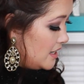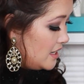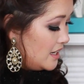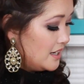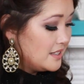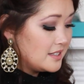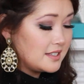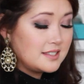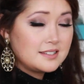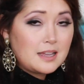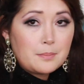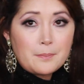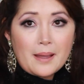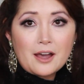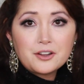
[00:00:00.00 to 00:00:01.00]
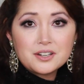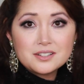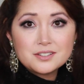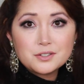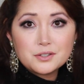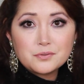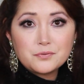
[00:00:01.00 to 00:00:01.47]
need to step out
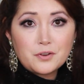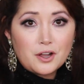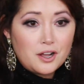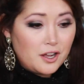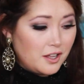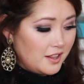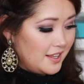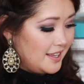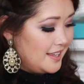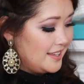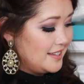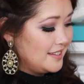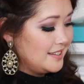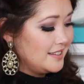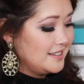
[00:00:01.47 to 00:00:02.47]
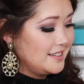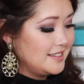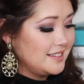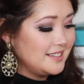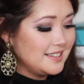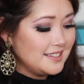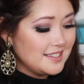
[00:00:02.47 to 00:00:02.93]
into the fall
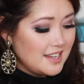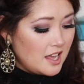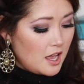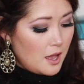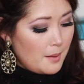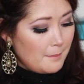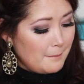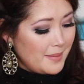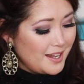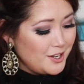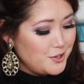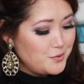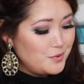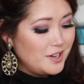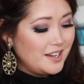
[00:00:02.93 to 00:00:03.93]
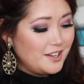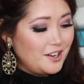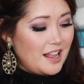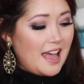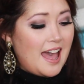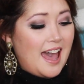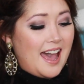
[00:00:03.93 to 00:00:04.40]
is my new
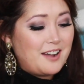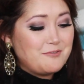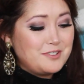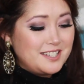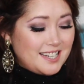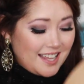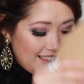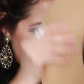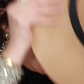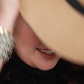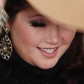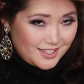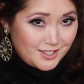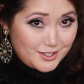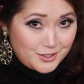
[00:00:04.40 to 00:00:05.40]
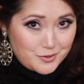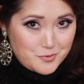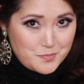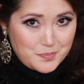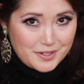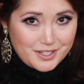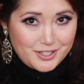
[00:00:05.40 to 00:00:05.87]
little hat, which I think is
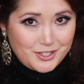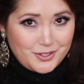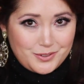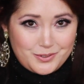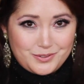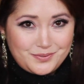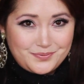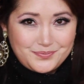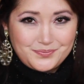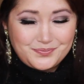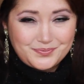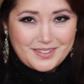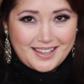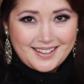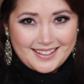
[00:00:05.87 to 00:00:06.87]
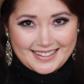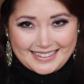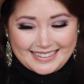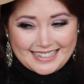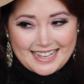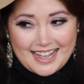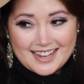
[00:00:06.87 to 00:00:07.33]
super cute.
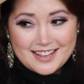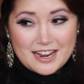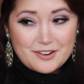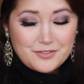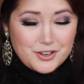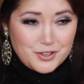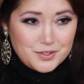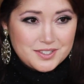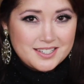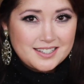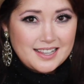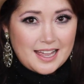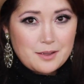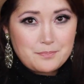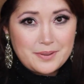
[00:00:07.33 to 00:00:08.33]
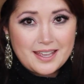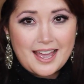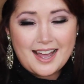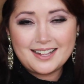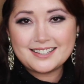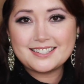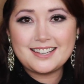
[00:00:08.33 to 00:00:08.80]
I never used to like big
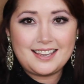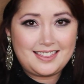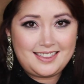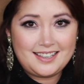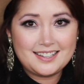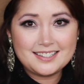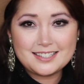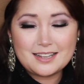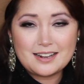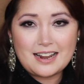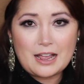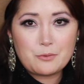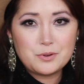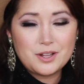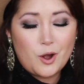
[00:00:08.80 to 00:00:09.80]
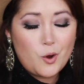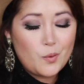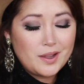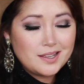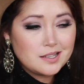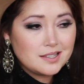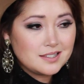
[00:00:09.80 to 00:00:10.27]
hats like this, and I would
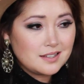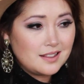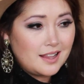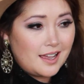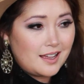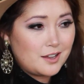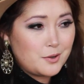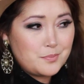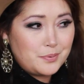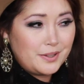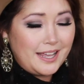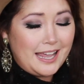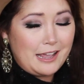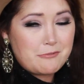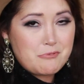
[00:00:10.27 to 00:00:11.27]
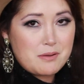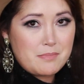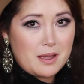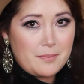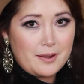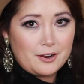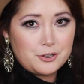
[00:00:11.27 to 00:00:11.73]
always like complain when
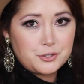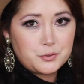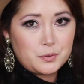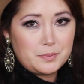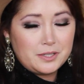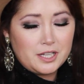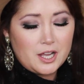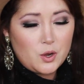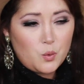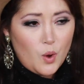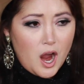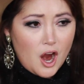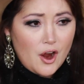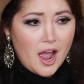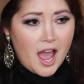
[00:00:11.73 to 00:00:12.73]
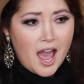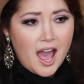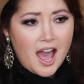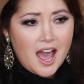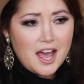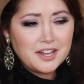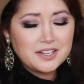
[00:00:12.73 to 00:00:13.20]
my parents would be like, wear a
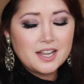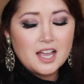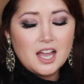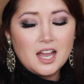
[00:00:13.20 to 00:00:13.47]
hat,